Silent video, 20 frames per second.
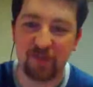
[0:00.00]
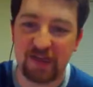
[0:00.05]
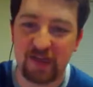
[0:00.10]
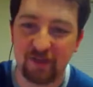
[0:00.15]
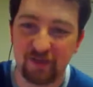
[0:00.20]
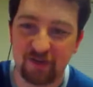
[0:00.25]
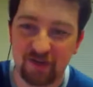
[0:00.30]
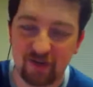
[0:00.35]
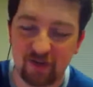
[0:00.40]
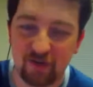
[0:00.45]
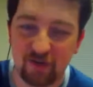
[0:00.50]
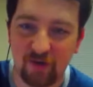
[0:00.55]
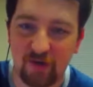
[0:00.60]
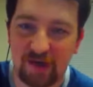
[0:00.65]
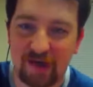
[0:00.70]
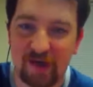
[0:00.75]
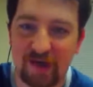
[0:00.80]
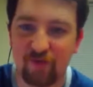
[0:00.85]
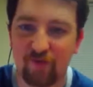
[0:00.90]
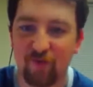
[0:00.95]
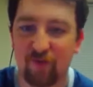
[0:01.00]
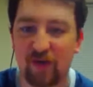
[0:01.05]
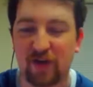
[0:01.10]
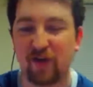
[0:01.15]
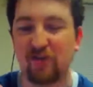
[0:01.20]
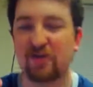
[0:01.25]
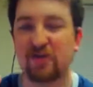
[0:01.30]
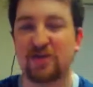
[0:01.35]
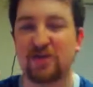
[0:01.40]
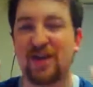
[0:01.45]
out there who have
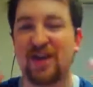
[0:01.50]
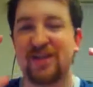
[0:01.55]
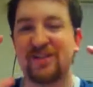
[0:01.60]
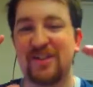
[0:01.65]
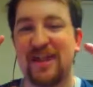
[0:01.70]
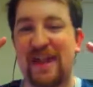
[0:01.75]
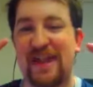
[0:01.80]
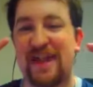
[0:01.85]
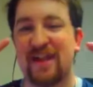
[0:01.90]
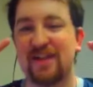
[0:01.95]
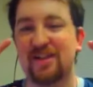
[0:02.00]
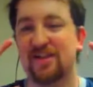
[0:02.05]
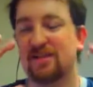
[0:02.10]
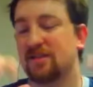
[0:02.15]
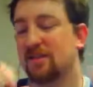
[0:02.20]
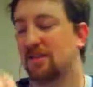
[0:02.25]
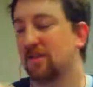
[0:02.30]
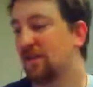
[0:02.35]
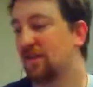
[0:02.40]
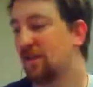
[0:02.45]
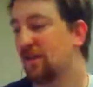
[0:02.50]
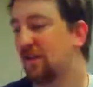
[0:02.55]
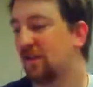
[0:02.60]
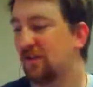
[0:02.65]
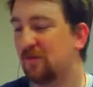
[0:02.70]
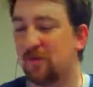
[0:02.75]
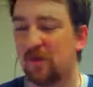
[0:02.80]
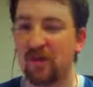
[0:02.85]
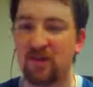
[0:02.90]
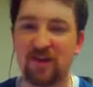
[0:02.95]
regular sized hands,
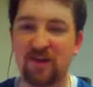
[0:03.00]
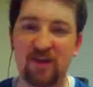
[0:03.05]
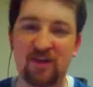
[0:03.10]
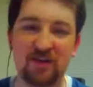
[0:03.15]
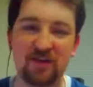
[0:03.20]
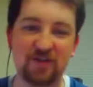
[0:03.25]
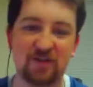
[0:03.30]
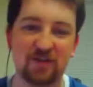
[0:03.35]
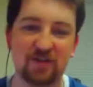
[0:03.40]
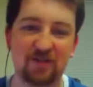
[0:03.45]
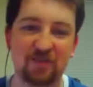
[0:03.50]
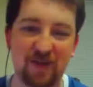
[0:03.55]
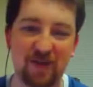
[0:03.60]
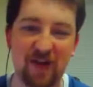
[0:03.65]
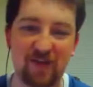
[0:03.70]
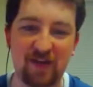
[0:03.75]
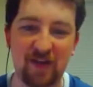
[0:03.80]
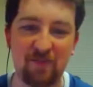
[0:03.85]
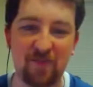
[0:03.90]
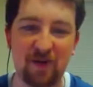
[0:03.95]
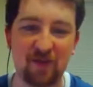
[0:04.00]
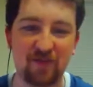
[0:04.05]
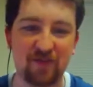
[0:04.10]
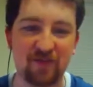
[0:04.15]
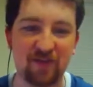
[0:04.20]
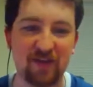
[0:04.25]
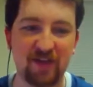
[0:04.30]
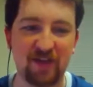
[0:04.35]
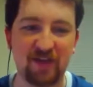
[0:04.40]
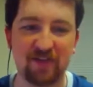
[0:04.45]
it's probably not an issue. But I got
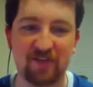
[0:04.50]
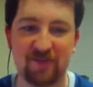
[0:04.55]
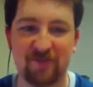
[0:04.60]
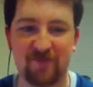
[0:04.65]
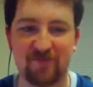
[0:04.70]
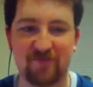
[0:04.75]
monster hands.